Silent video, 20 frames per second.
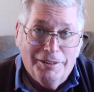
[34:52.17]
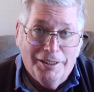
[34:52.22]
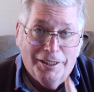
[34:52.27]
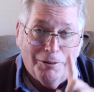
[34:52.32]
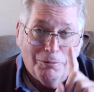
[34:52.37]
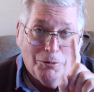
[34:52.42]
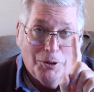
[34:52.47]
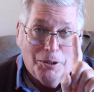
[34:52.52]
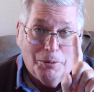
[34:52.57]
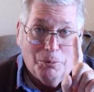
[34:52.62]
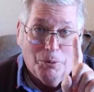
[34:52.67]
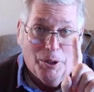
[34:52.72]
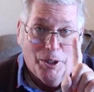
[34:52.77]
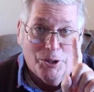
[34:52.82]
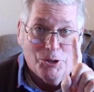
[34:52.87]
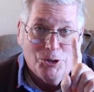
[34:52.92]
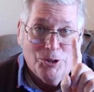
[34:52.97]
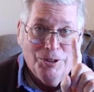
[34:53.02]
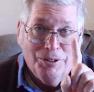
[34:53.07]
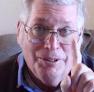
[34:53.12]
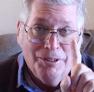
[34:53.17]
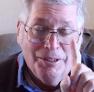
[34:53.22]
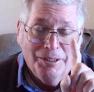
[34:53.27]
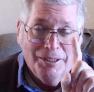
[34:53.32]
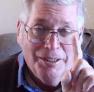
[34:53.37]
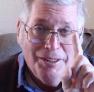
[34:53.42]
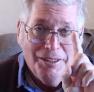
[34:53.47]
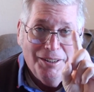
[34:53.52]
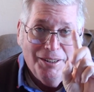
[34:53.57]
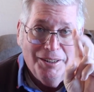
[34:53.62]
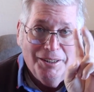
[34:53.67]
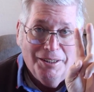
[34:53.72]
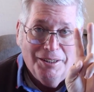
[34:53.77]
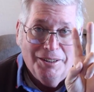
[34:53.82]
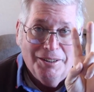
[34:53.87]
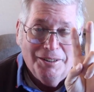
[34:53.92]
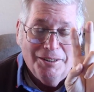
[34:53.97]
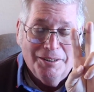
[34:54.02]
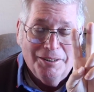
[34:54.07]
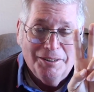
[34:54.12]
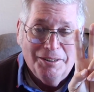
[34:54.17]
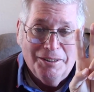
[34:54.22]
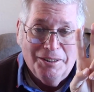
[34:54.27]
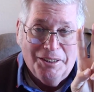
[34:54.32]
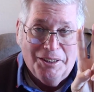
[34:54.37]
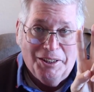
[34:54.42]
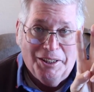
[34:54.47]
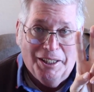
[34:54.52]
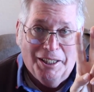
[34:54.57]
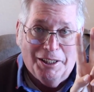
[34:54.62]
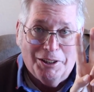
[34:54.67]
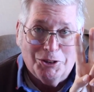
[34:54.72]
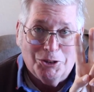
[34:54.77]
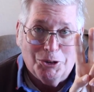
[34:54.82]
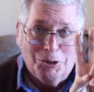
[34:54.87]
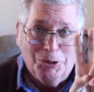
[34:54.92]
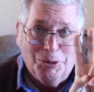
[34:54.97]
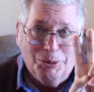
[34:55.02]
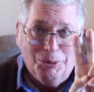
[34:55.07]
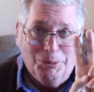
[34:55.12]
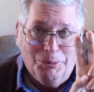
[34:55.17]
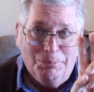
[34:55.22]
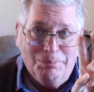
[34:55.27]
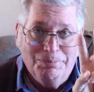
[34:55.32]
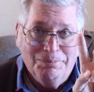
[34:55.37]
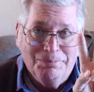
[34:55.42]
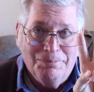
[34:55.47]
not one wish, not two,